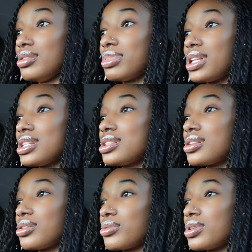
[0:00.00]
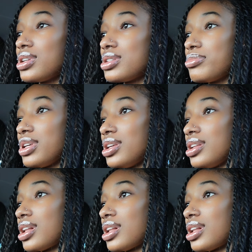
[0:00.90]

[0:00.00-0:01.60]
But that just annoys me.